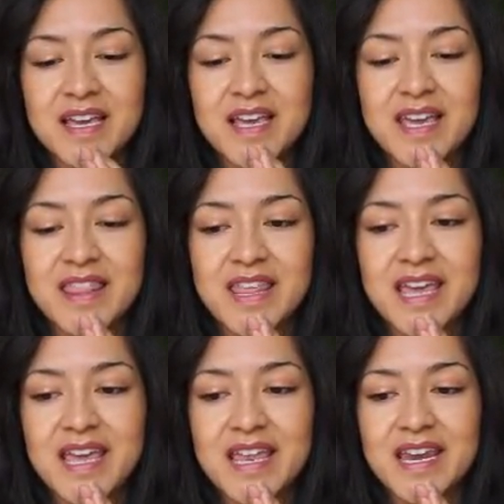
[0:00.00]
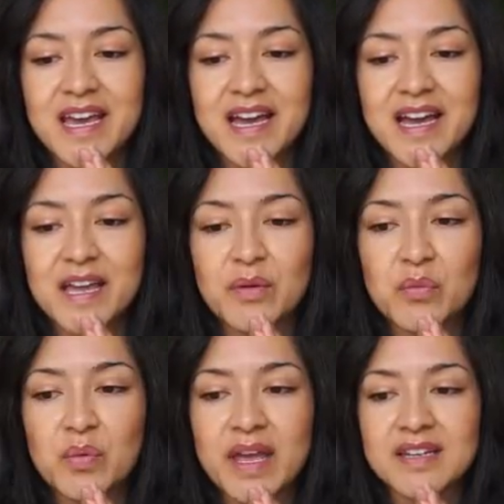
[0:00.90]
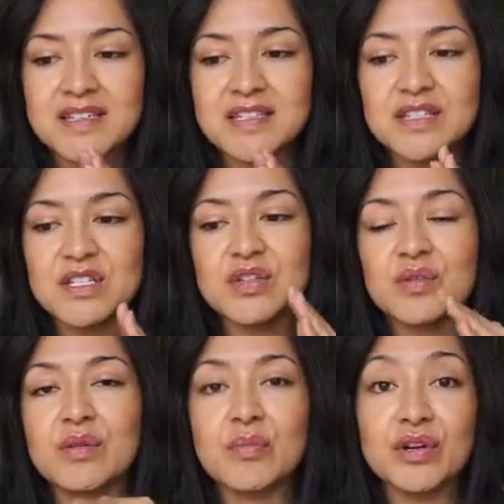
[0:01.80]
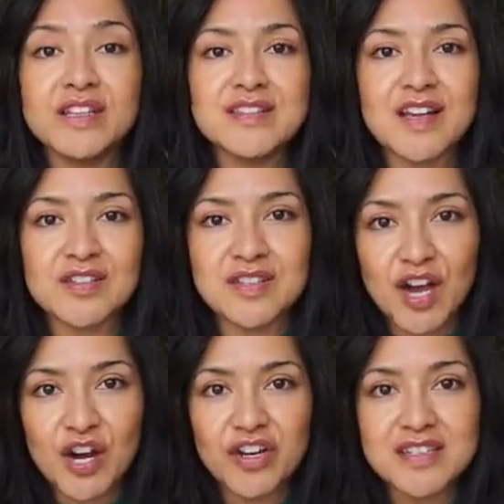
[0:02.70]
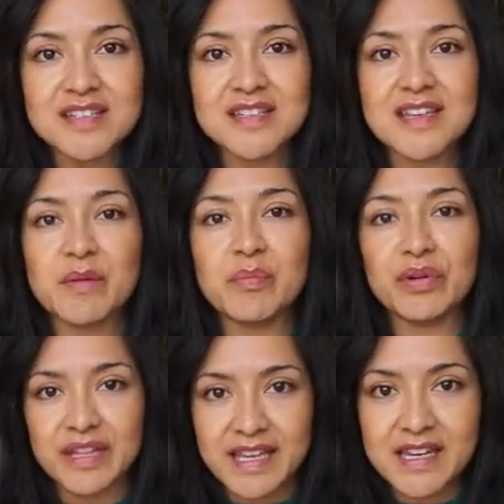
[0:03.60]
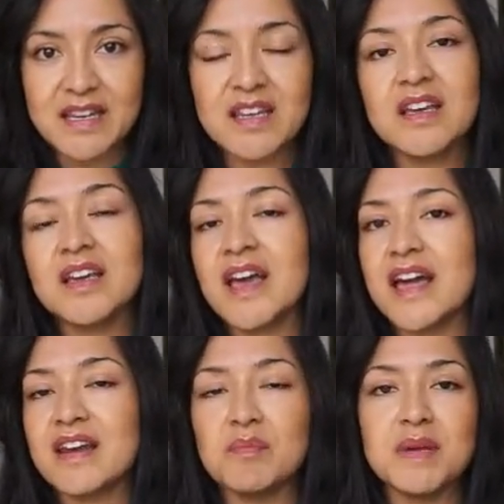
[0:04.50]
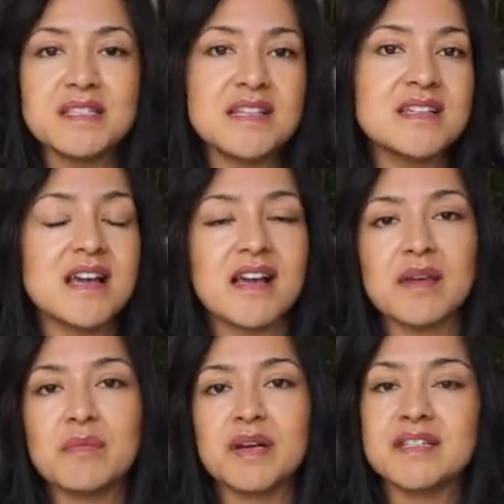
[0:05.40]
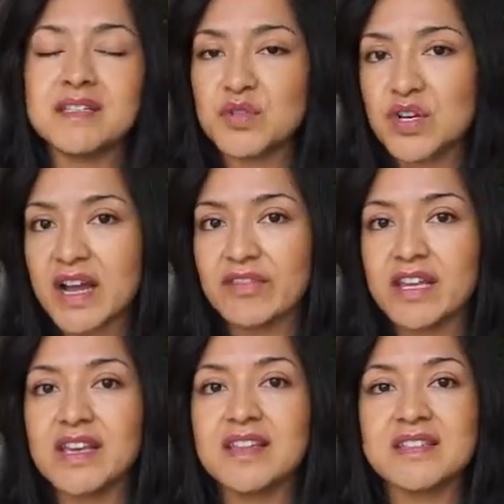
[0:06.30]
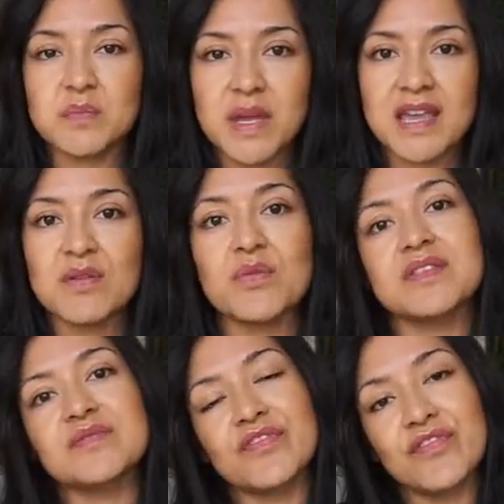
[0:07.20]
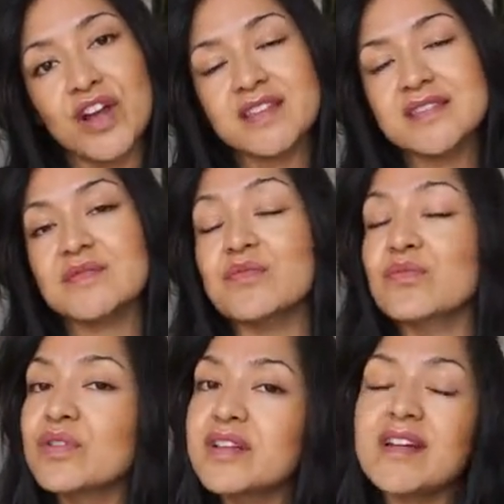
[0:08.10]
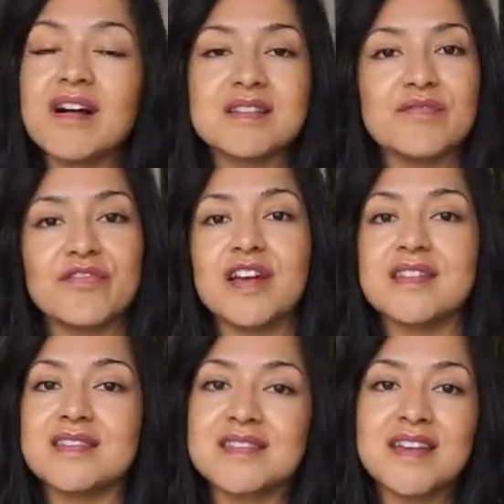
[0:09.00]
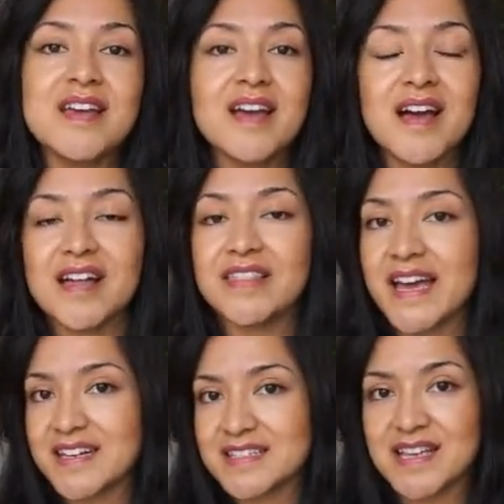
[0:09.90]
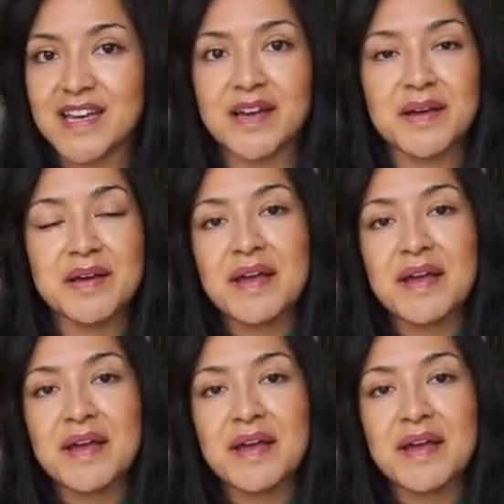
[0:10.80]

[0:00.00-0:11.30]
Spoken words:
And then I went to the Berlin Salsa Congress in Berlin, had an amazing time. I did some traveling in Spain with some friends, some really awesome friends, Alexa,